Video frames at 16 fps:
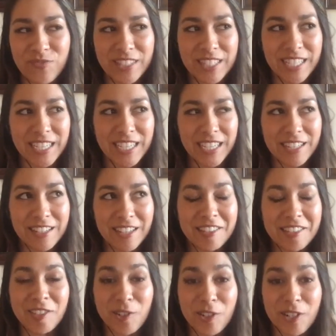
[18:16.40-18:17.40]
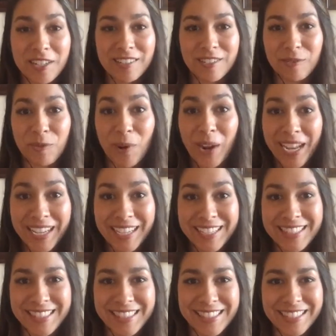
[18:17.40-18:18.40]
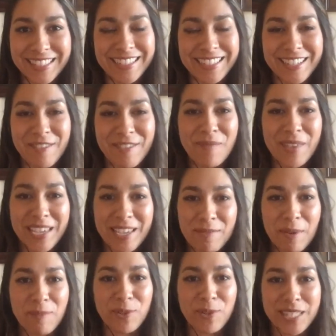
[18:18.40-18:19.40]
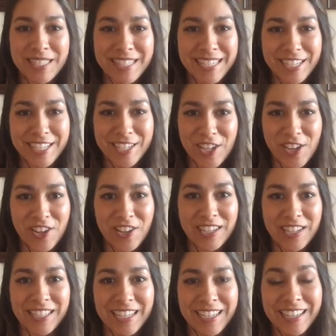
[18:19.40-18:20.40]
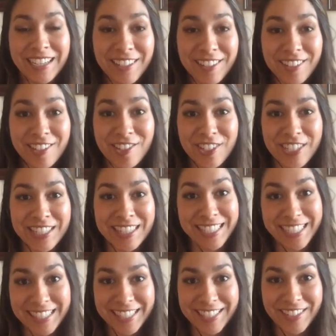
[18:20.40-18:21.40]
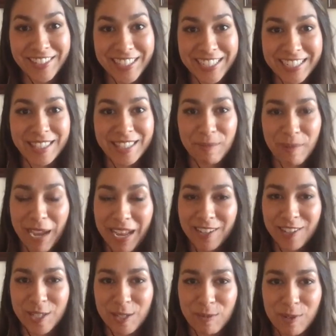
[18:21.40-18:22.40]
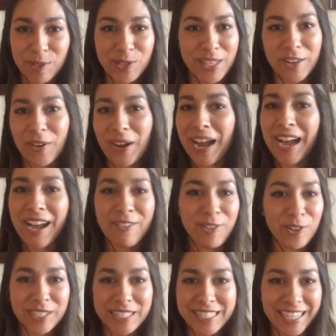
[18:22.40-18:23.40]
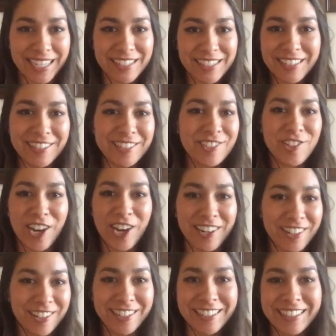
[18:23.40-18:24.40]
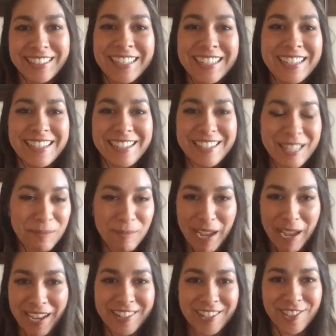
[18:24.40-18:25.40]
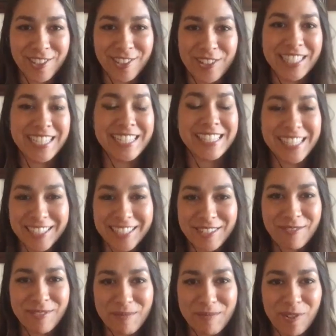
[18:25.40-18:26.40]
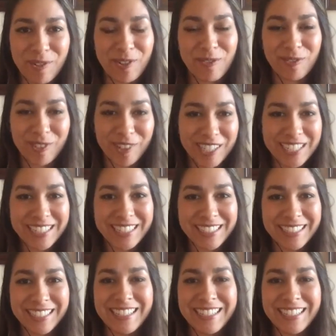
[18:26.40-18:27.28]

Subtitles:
in certain ways, making my presentation in English is easier than in Spanish because I don't have all the technical jargon in Spanish, so it takes a little bit more work.